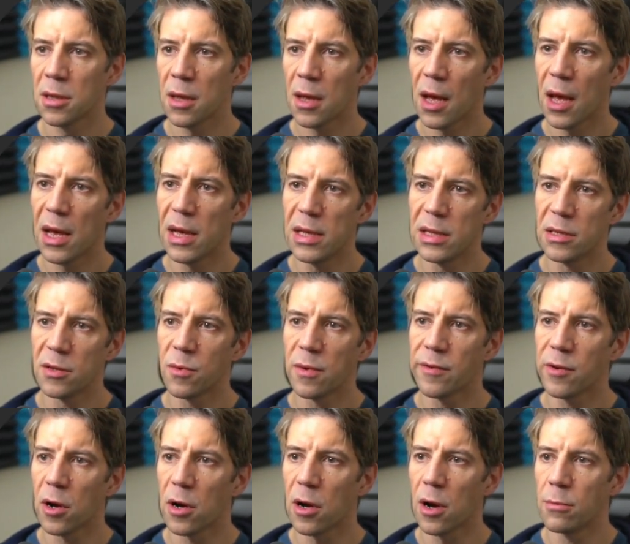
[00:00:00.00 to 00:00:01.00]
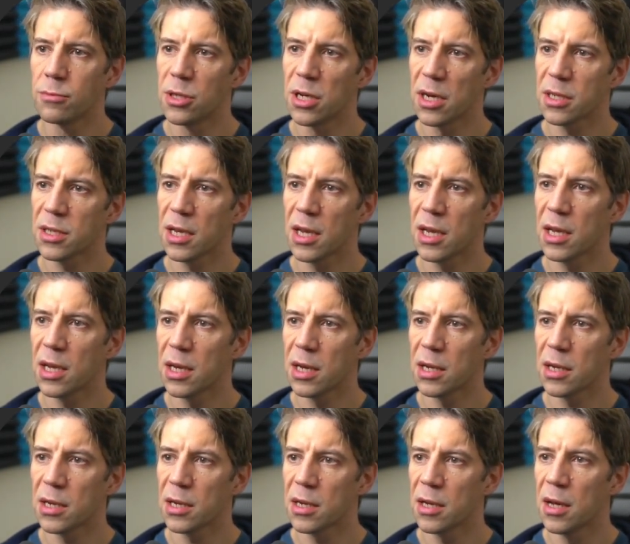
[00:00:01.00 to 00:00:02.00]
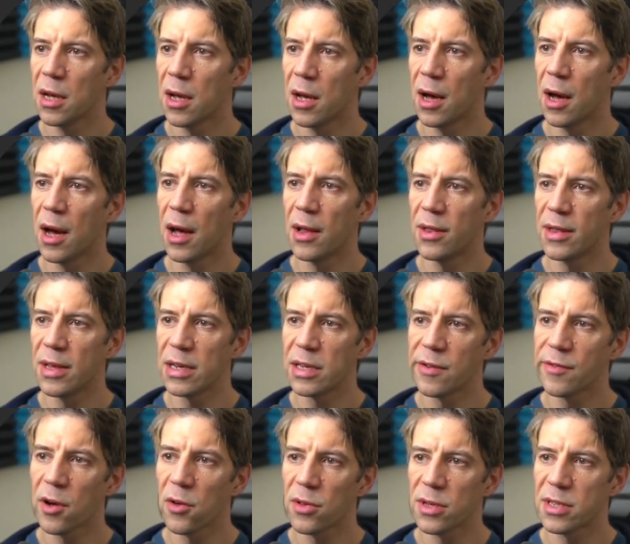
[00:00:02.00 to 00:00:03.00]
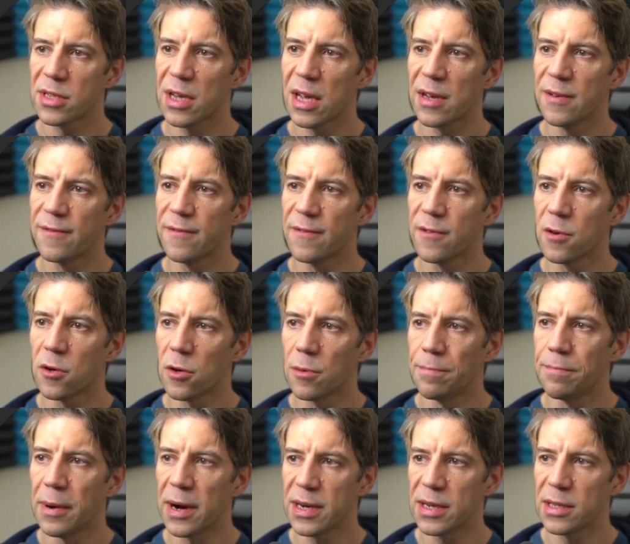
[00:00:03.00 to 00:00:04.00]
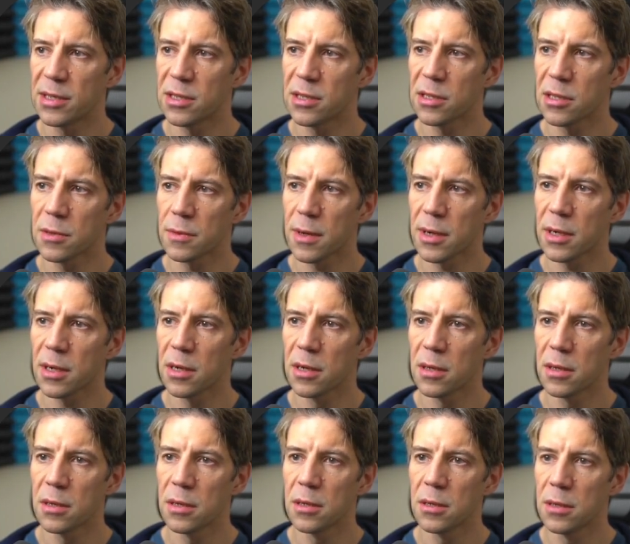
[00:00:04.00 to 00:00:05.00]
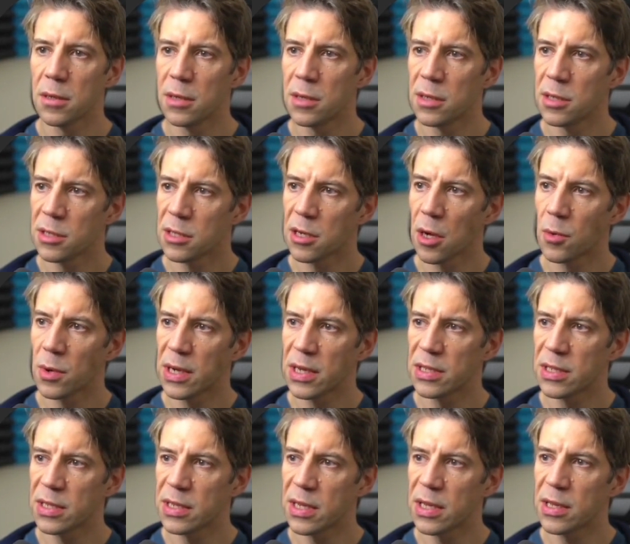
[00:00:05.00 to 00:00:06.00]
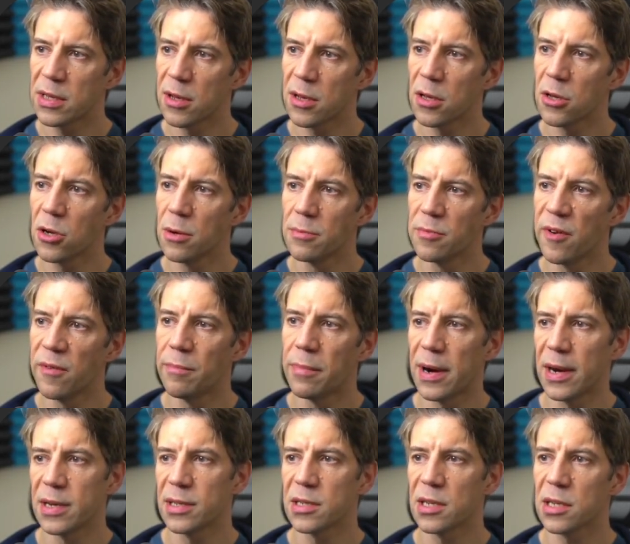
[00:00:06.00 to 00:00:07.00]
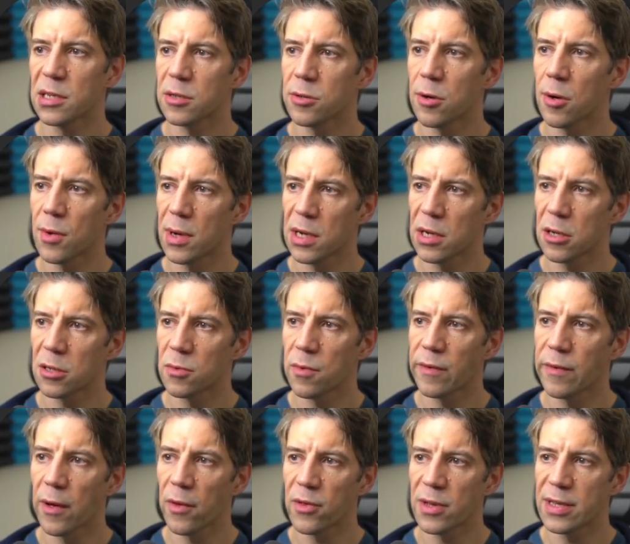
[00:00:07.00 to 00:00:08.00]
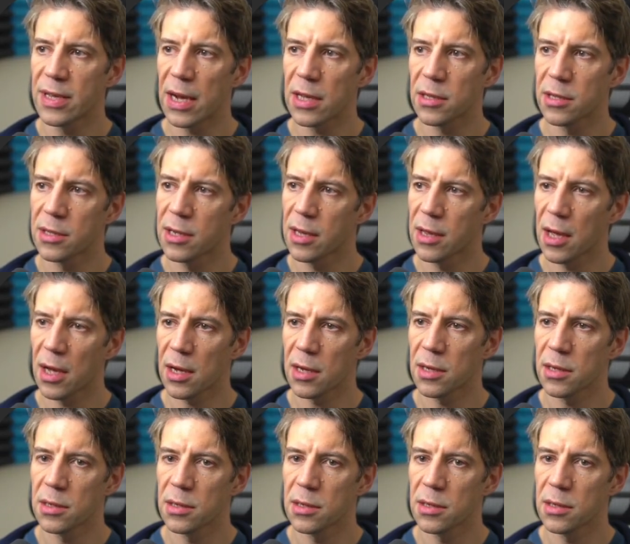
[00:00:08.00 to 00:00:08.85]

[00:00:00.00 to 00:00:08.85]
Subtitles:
And we've got objects here, and then you've got the same for bytes as well. So we can see that the number of bytes is growing because we've got the delta there.